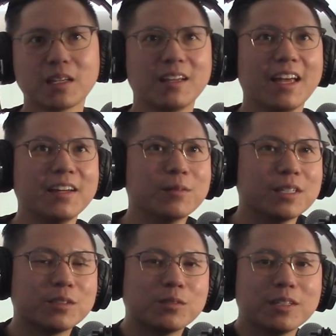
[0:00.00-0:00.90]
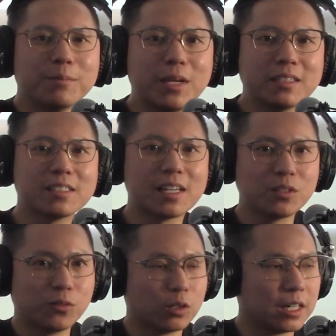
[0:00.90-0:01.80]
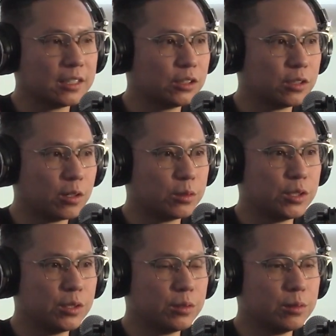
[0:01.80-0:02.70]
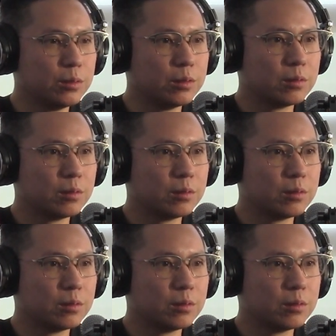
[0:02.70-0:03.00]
Anyways, it made sense for us to go to